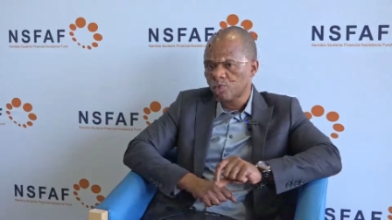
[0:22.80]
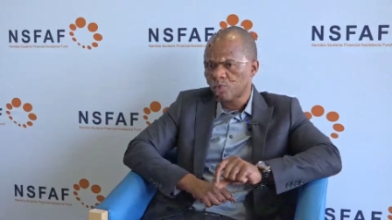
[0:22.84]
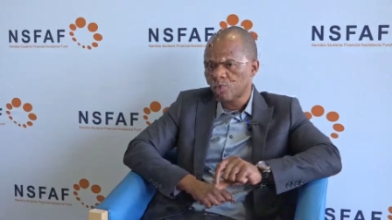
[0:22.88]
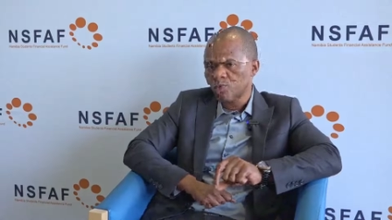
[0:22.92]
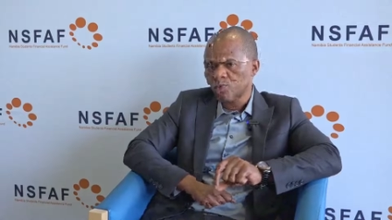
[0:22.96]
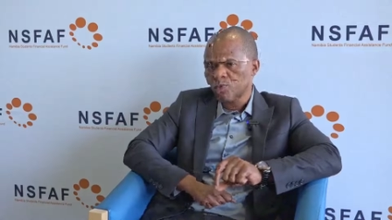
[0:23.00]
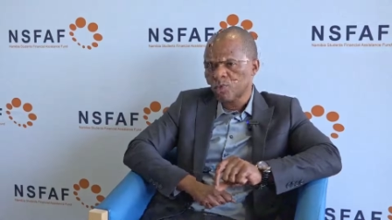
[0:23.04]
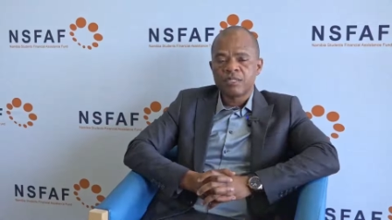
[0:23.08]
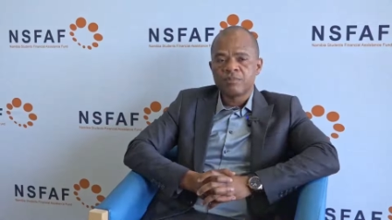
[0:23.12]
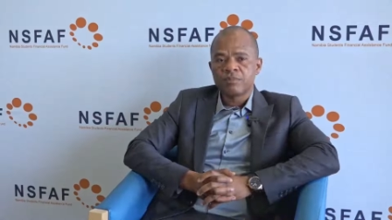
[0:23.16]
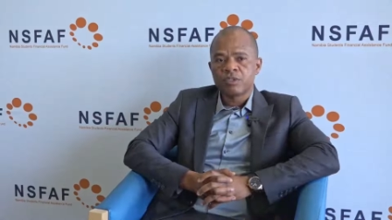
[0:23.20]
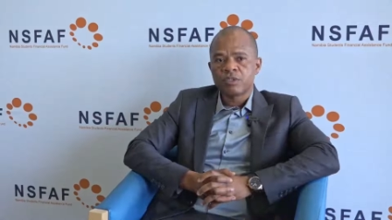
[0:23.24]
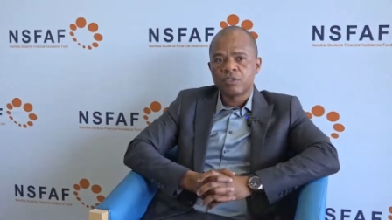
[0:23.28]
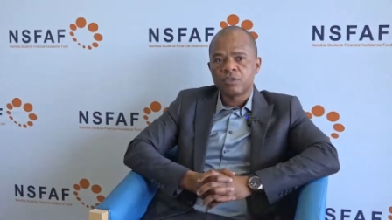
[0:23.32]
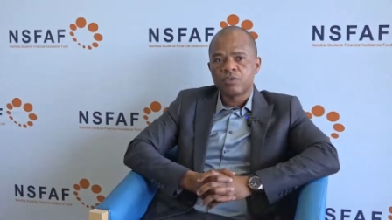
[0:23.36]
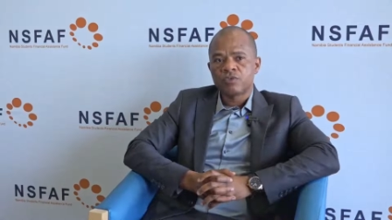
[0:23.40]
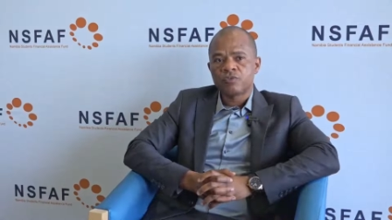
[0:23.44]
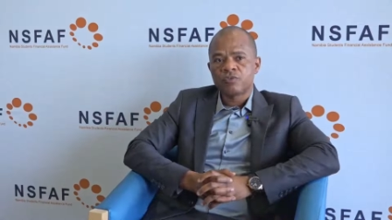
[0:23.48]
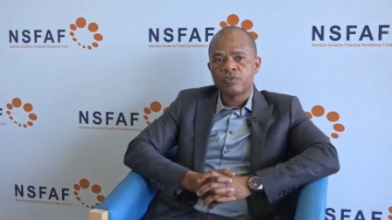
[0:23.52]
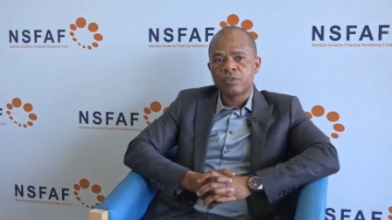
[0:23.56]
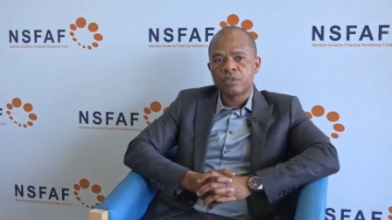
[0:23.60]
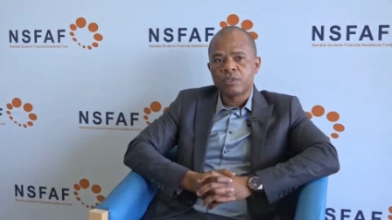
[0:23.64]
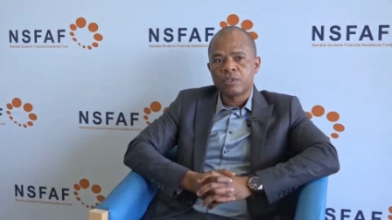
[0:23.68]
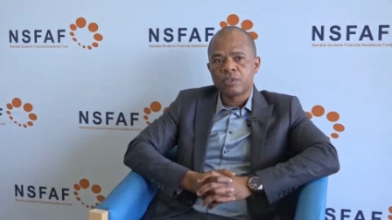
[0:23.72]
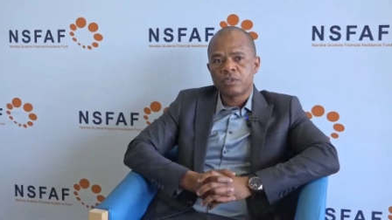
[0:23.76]
In terms
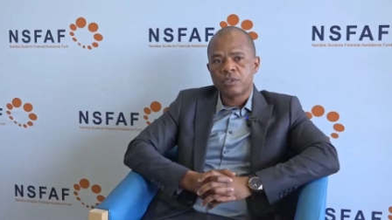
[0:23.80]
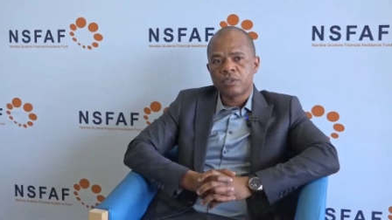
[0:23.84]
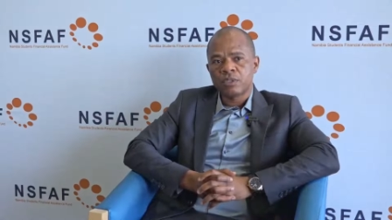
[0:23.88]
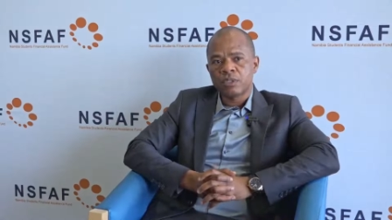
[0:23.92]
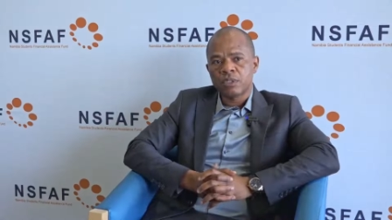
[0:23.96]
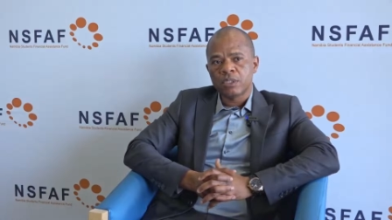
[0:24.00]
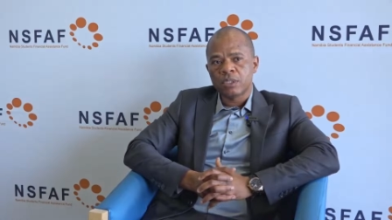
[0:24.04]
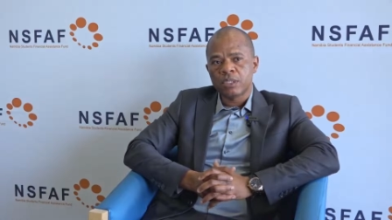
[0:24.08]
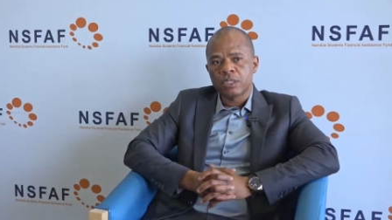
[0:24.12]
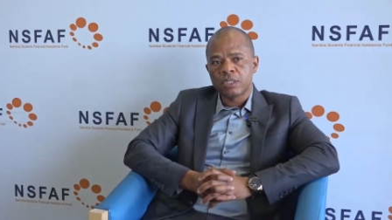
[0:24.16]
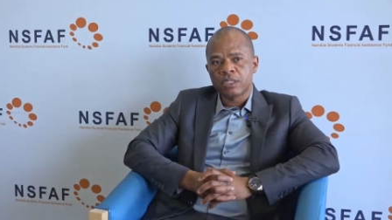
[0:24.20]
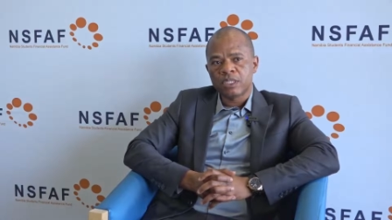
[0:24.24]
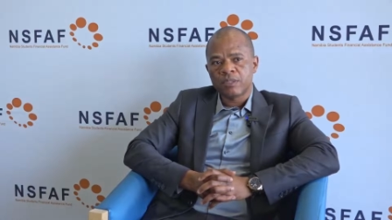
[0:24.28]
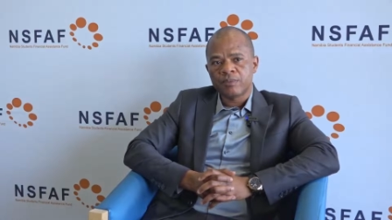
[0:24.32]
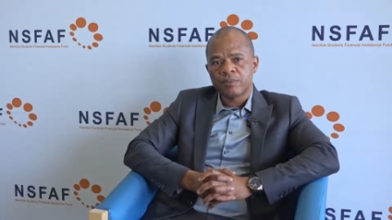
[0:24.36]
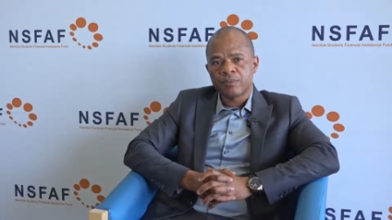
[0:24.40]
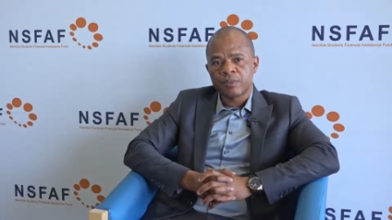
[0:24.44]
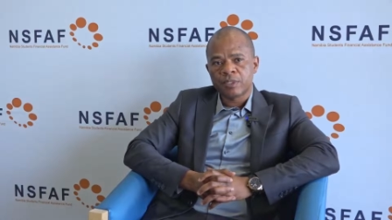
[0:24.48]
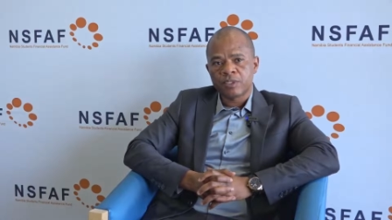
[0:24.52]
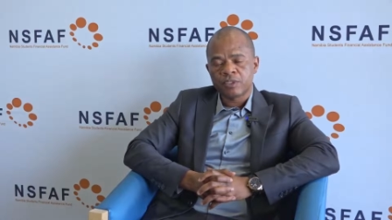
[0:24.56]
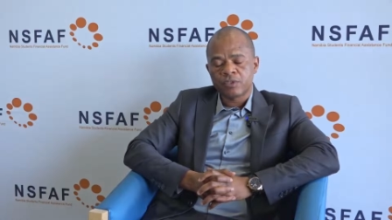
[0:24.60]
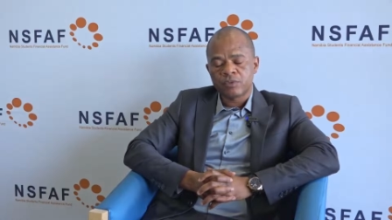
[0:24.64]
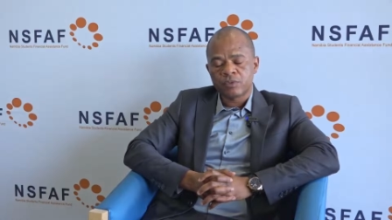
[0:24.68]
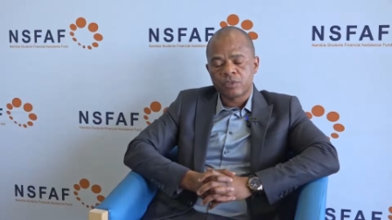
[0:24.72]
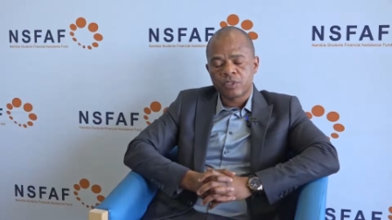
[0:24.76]
of the
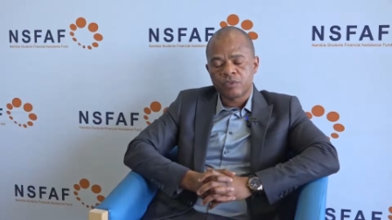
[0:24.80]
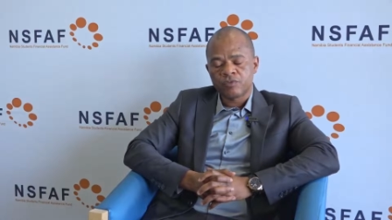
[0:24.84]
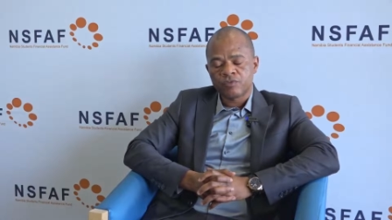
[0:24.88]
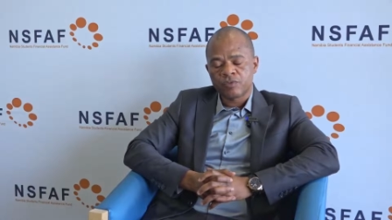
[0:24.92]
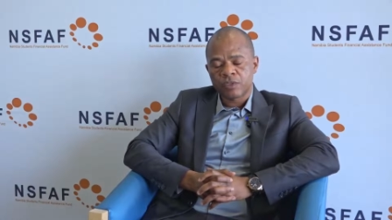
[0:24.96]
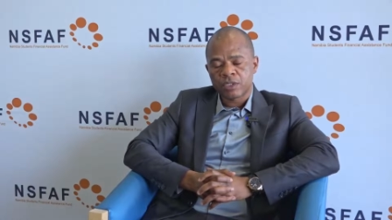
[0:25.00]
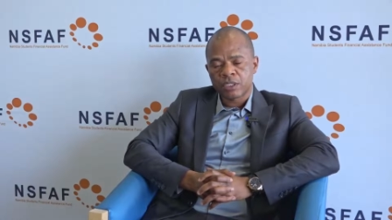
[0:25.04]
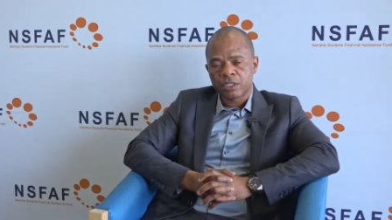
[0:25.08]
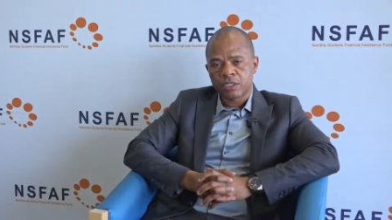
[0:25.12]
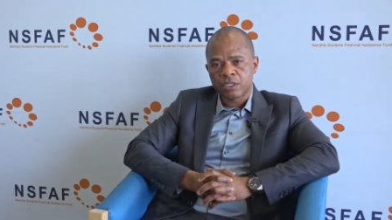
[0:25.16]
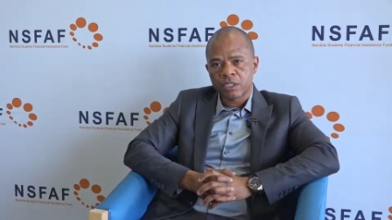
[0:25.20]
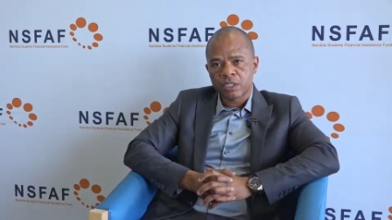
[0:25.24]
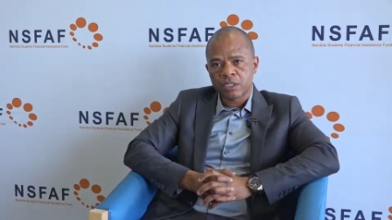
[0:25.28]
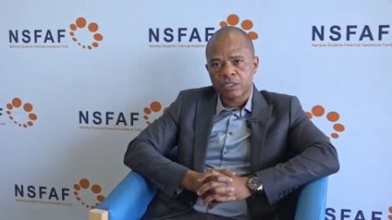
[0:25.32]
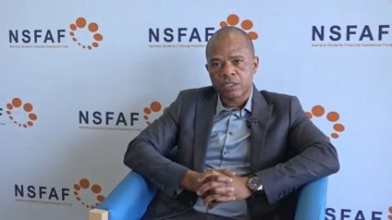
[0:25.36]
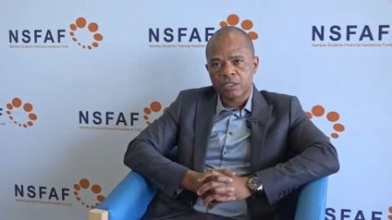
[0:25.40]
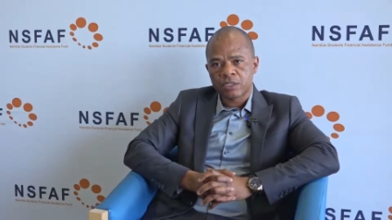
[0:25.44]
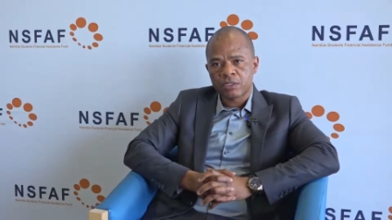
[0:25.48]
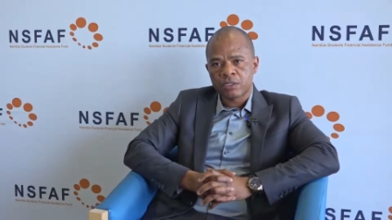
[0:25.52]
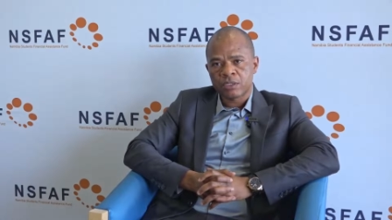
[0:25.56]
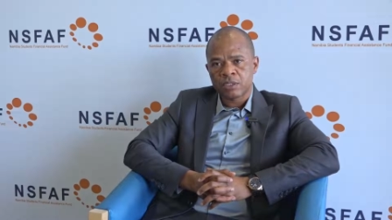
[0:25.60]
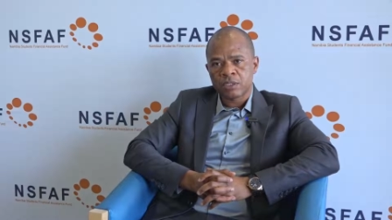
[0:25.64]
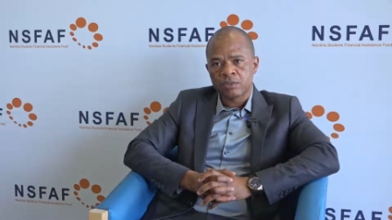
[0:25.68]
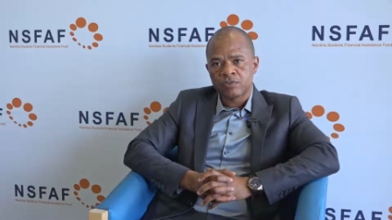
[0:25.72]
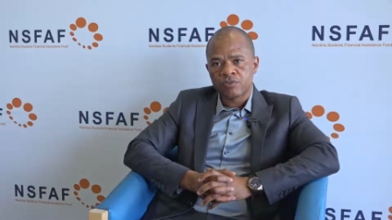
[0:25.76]
Namibian Student Financial
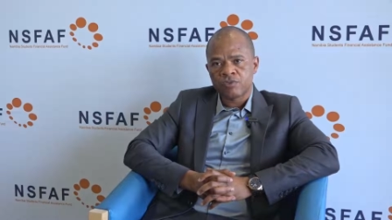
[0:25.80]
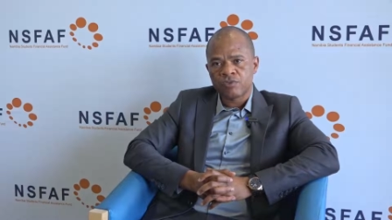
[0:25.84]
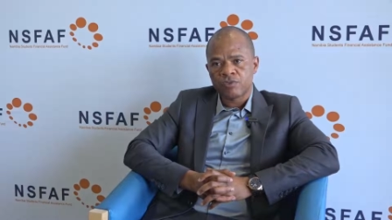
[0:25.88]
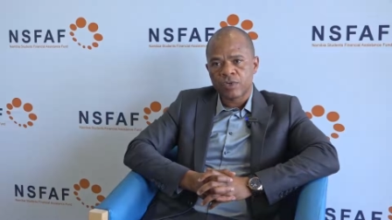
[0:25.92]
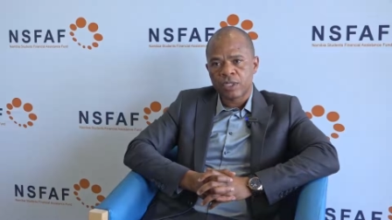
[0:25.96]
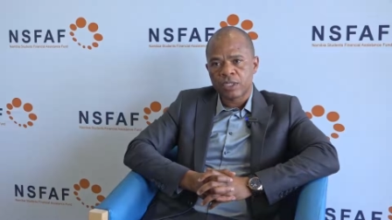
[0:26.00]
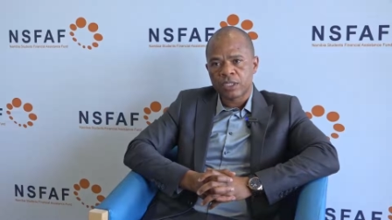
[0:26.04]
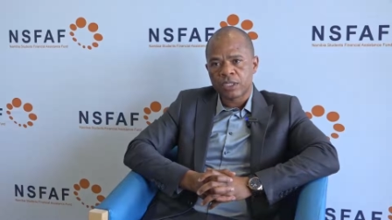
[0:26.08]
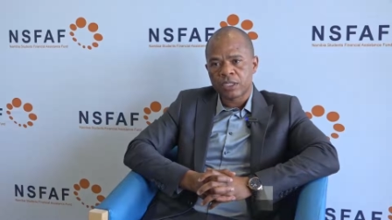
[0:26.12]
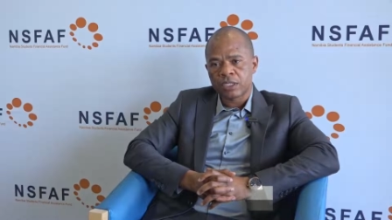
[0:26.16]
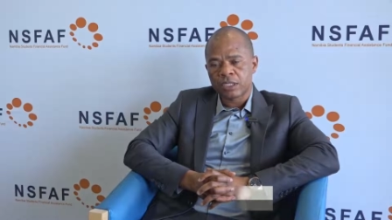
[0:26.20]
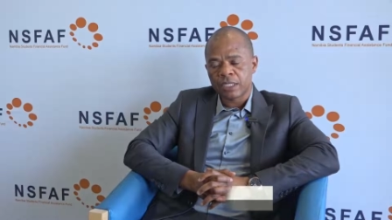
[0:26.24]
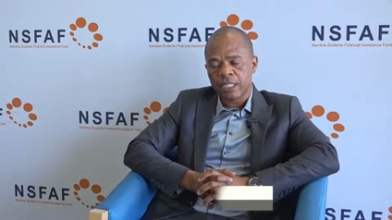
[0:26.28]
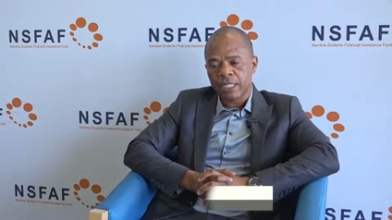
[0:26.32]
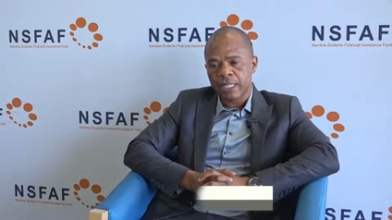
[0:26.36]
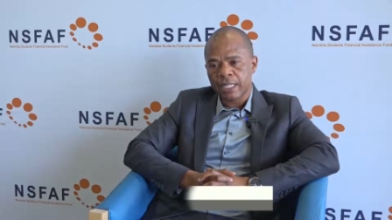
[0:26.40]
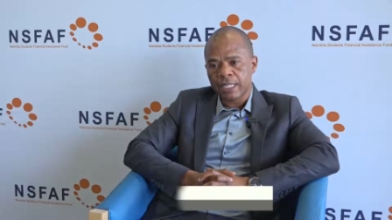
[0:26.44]
Assistance Fund